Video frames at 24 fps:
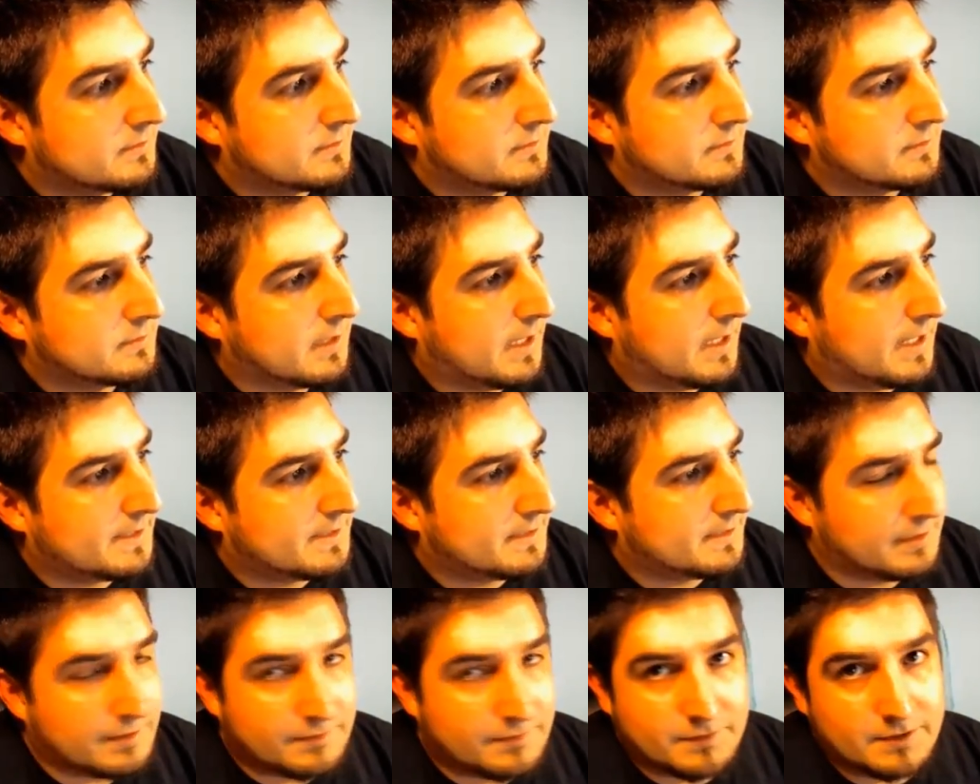That's
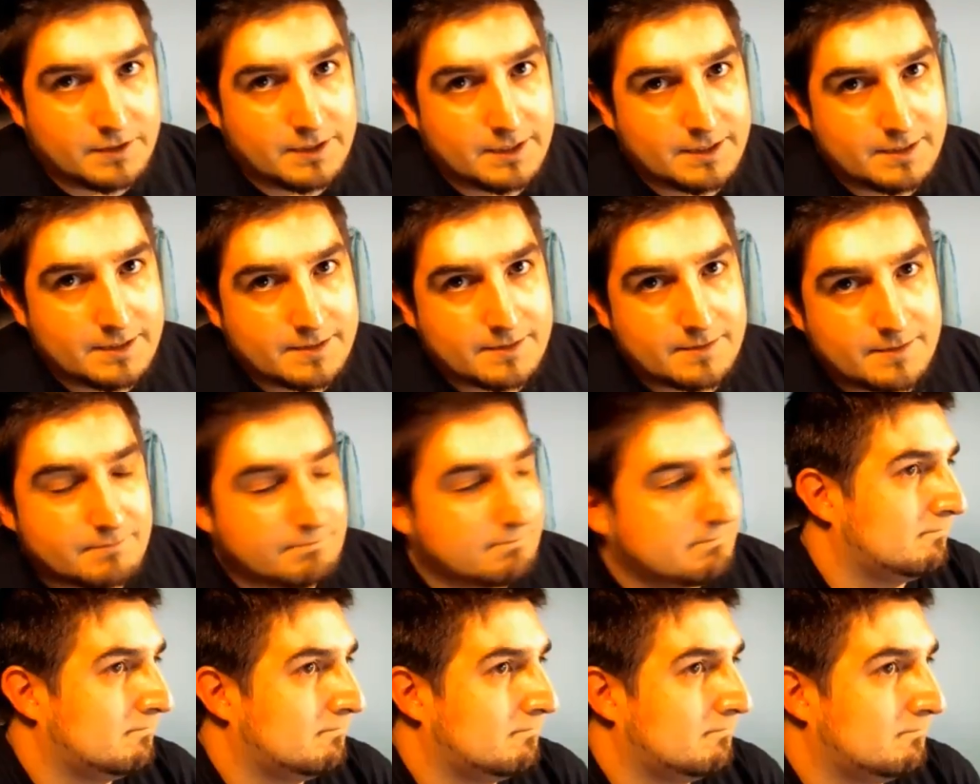ill-advised.
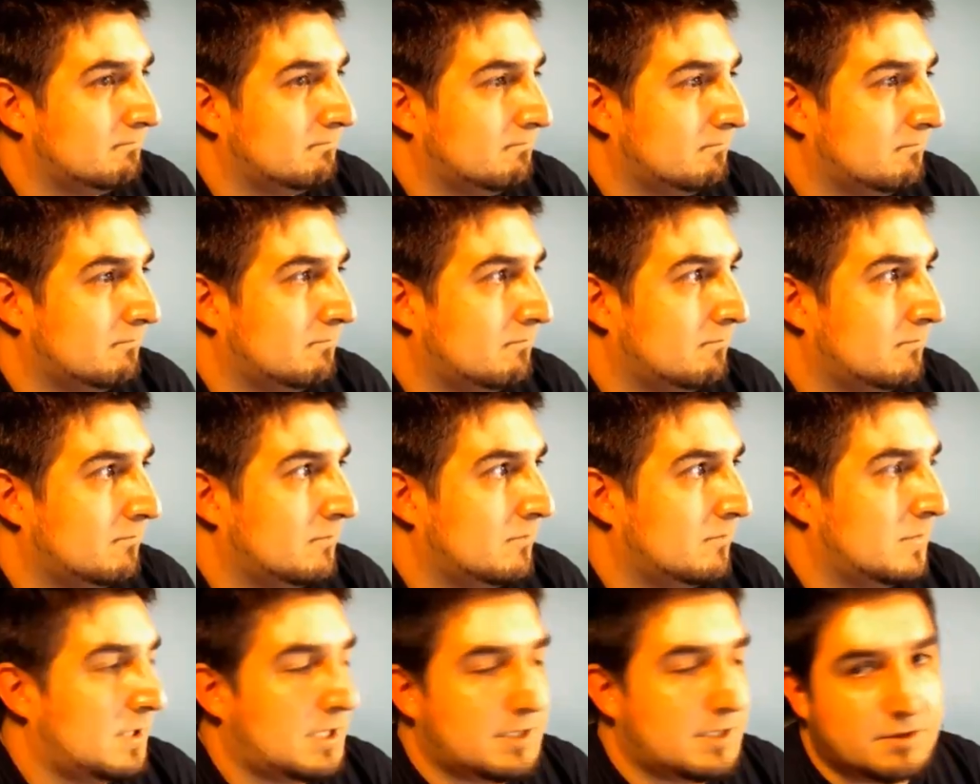
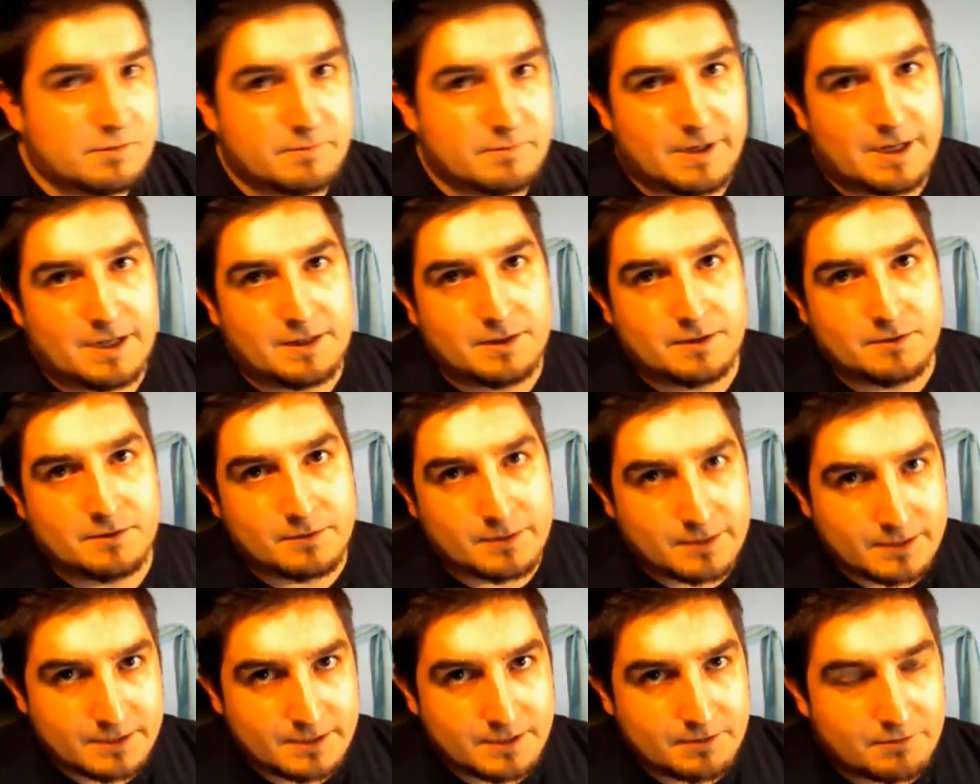Not too bad though,
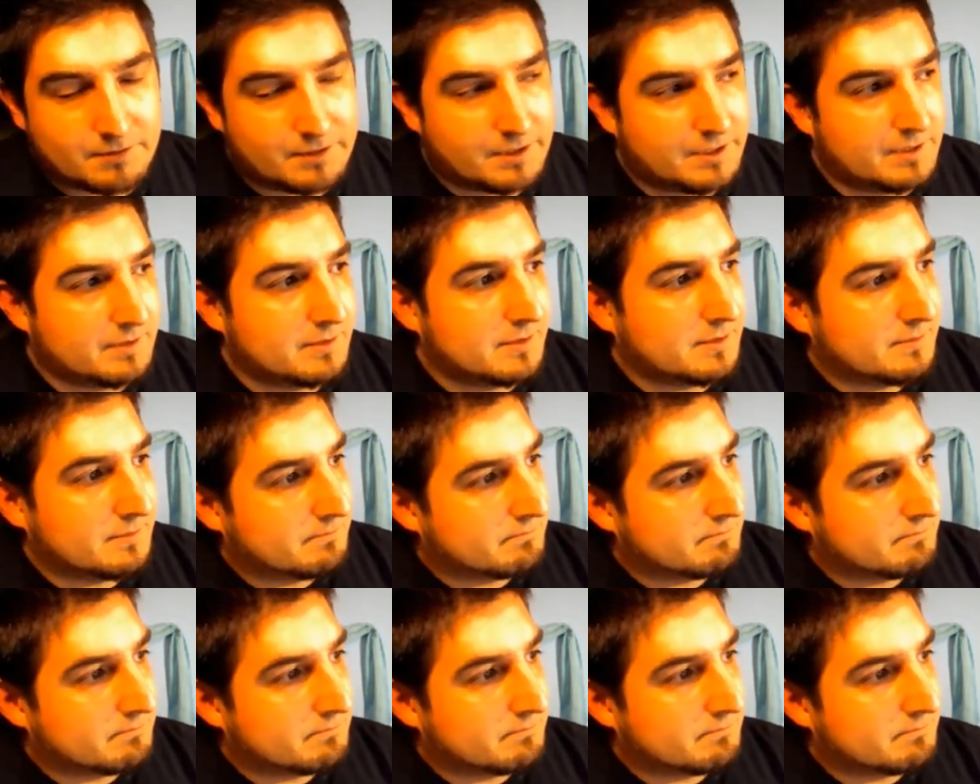considering he's